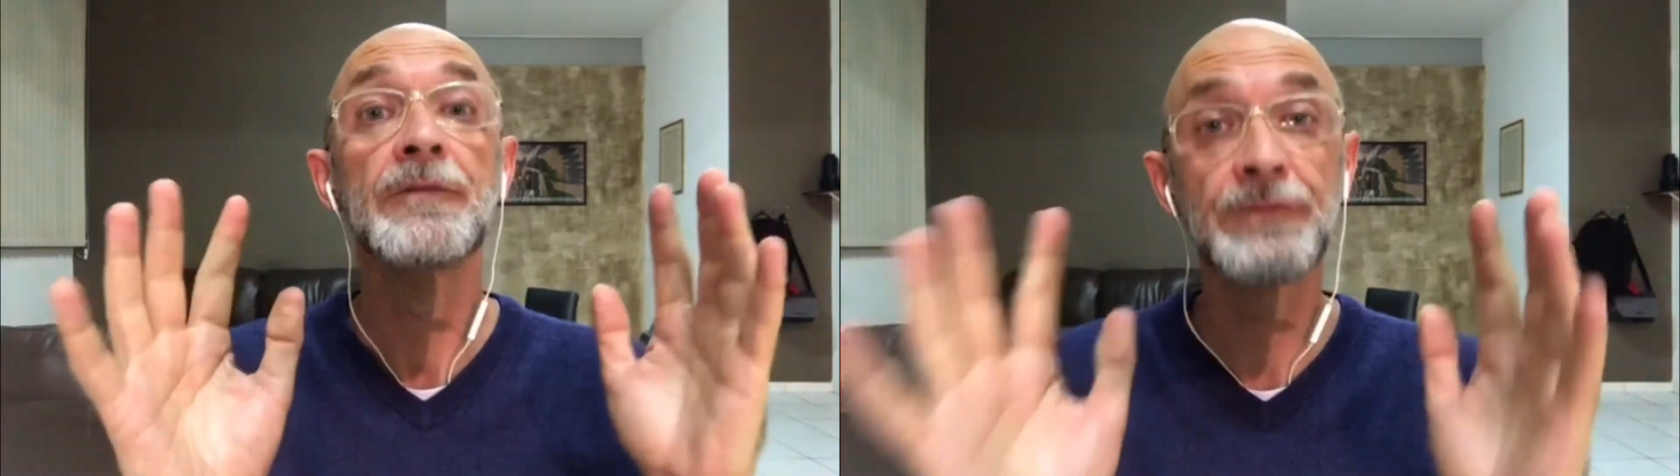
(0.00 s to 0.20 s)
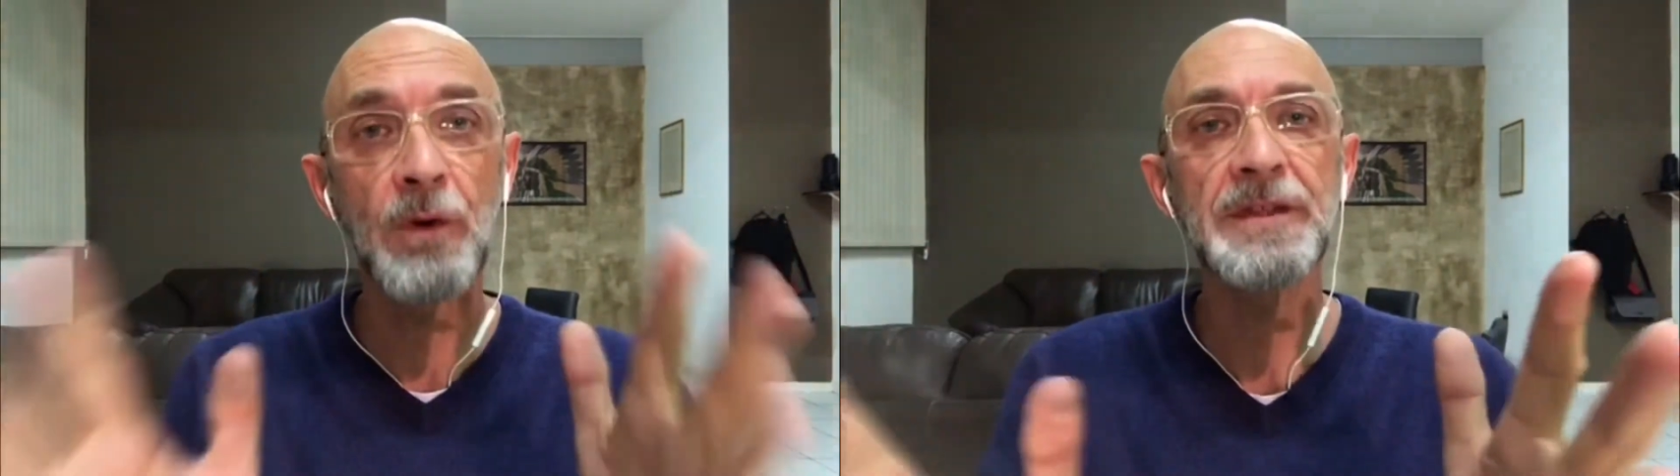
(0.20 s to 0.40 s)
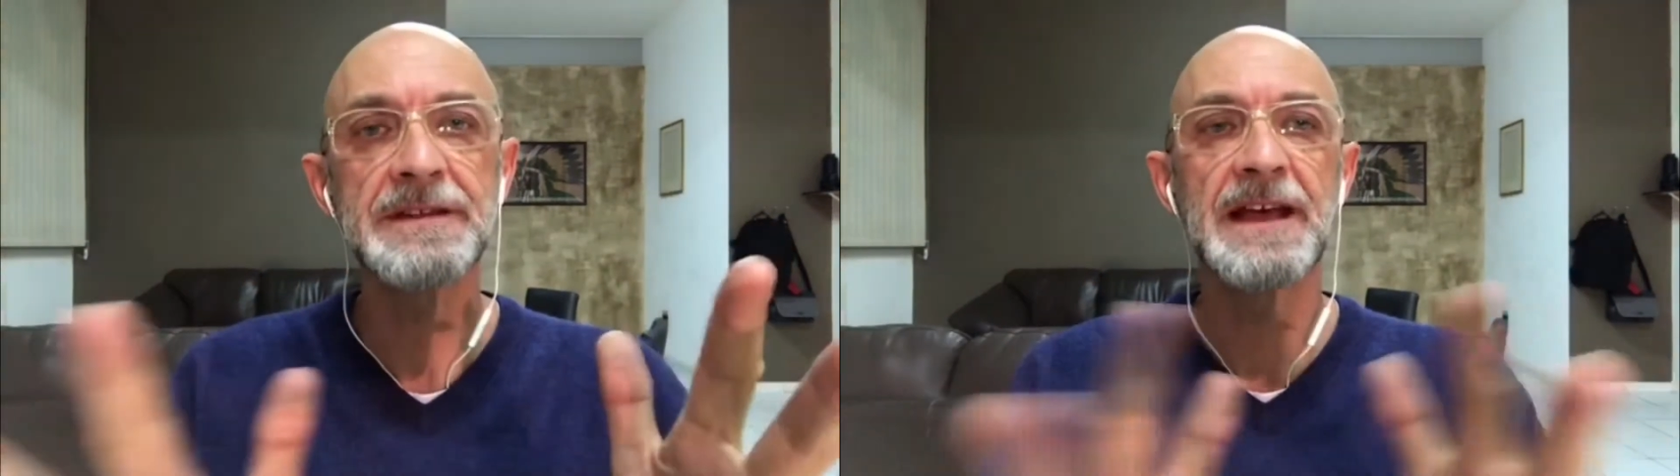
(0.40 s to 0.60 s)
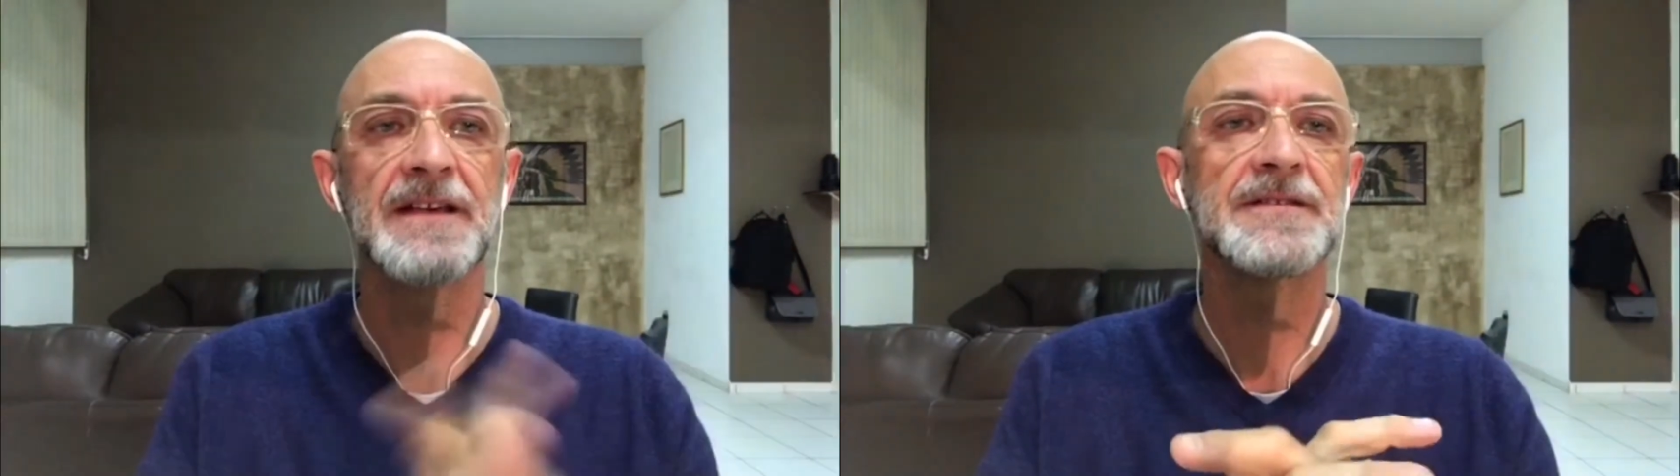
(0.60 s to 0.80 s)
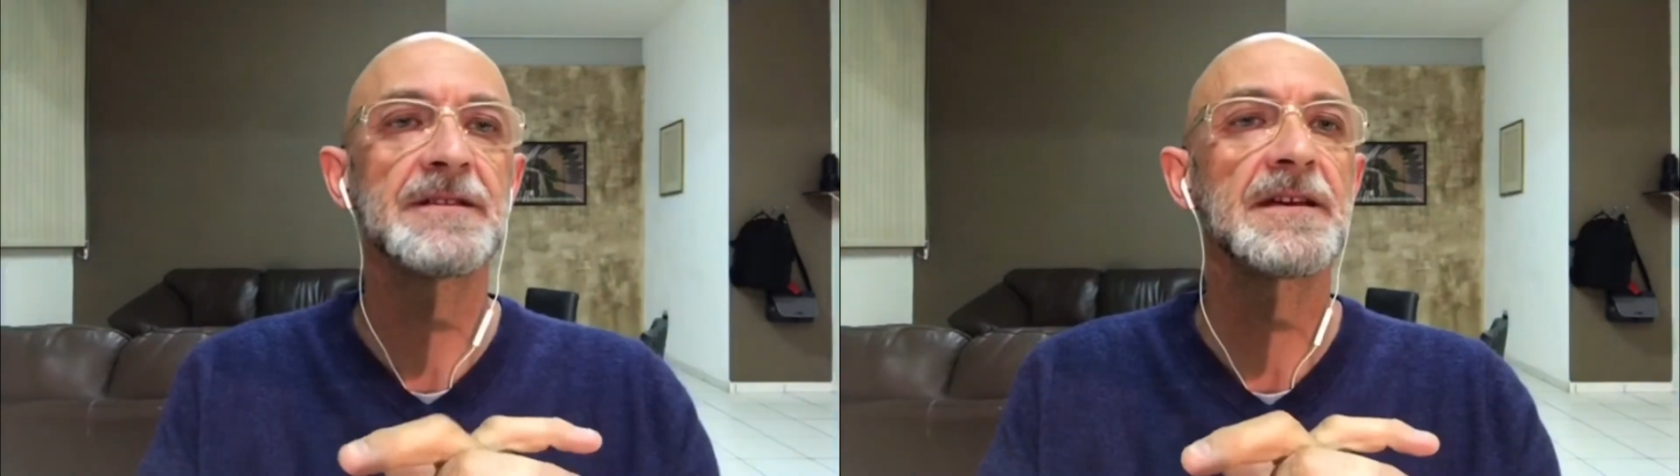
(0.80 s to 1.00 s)
for the
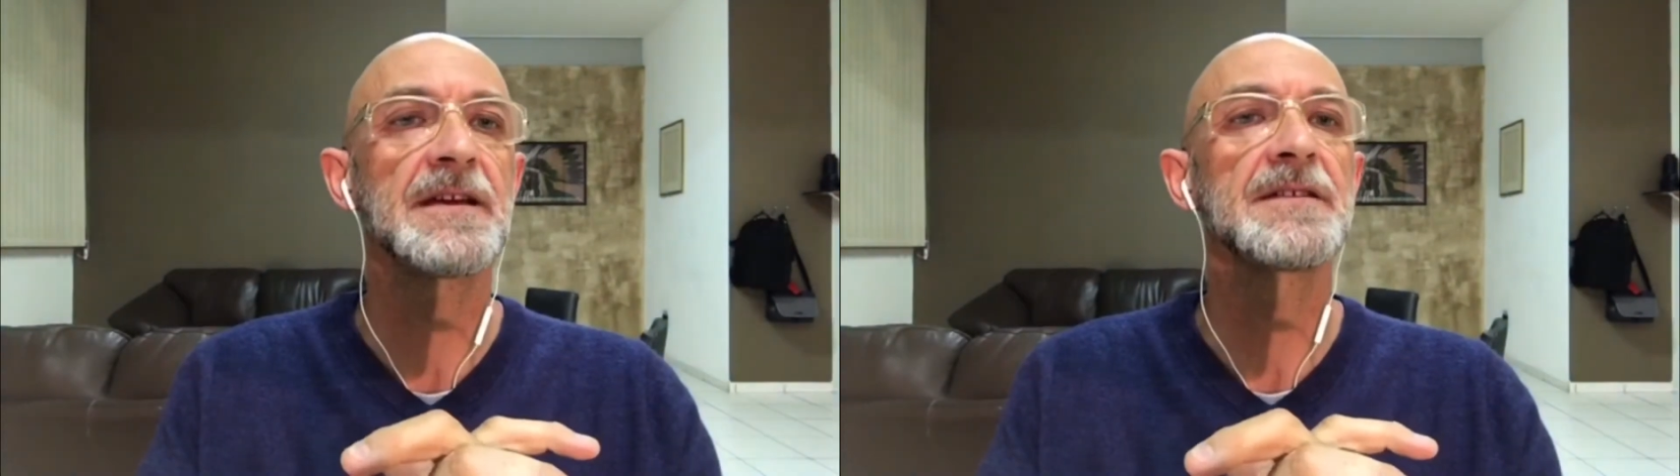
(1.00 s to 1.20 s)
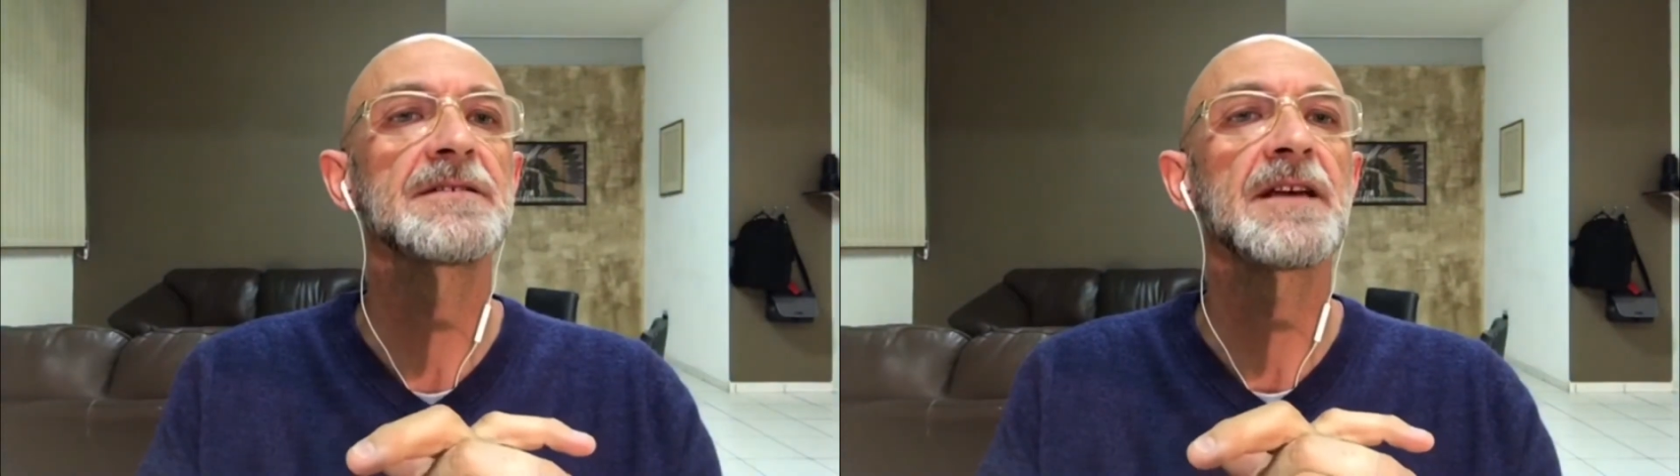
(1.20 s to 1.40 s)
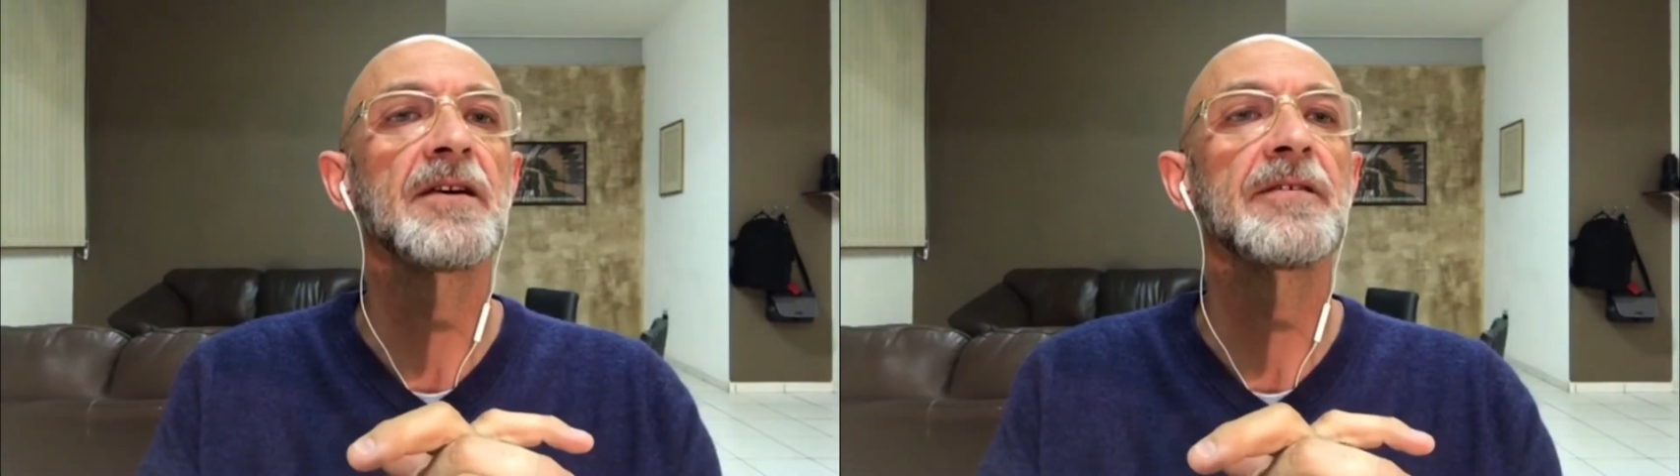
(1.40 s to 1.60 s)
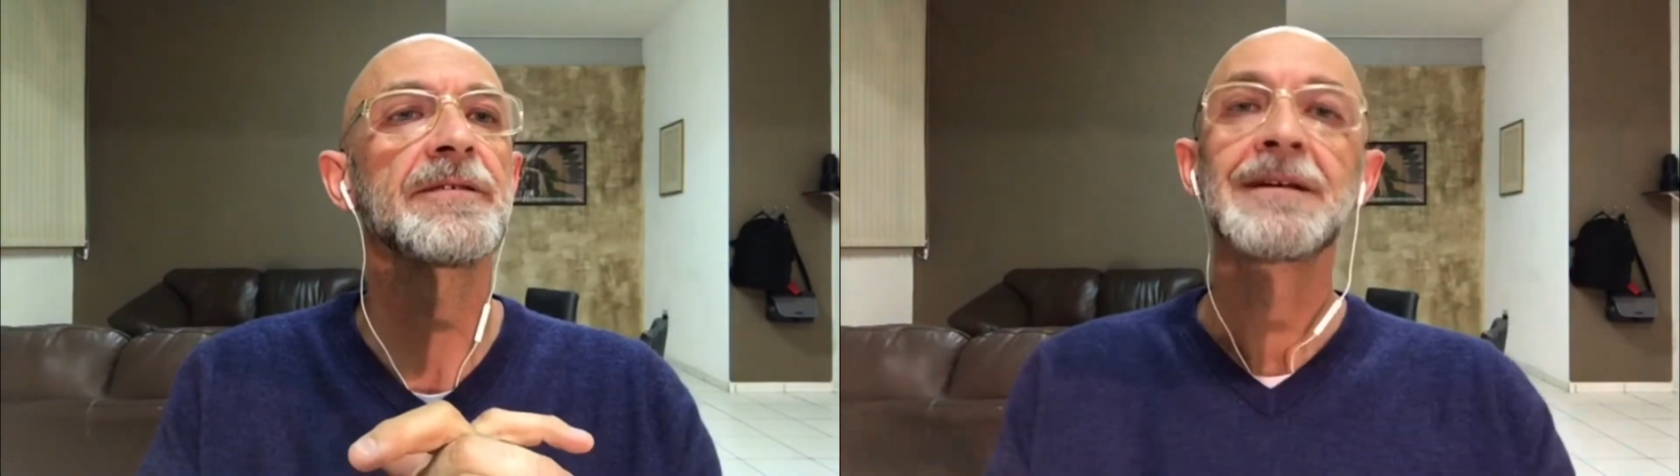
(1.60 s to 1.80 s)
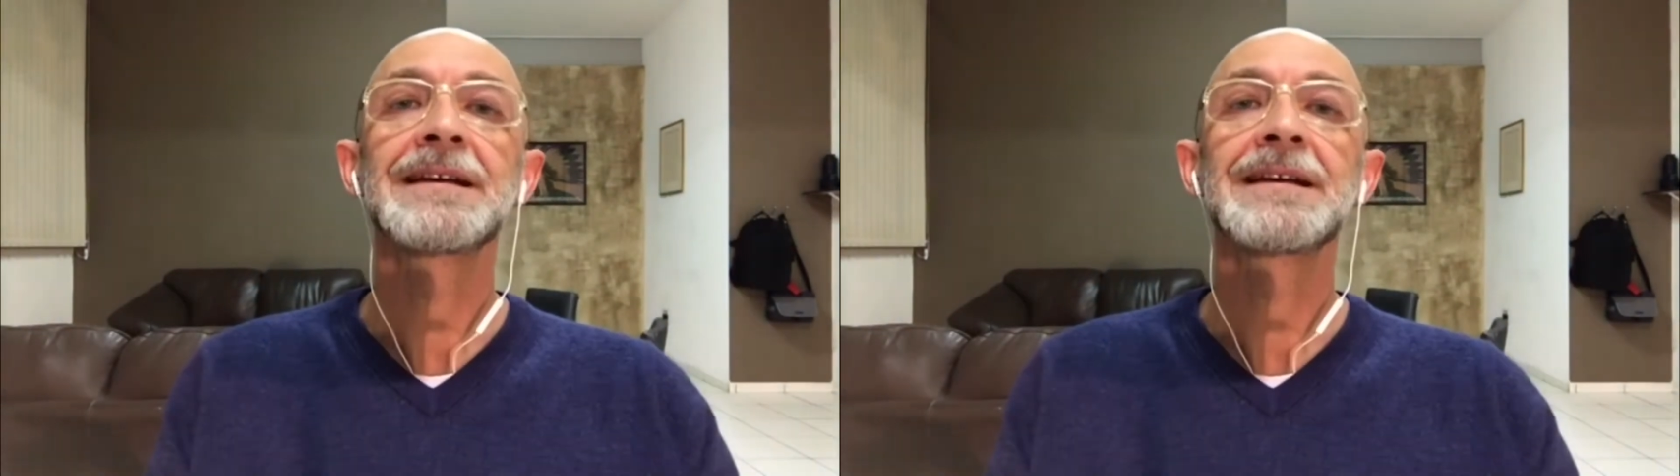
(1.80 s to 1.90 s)
test itself.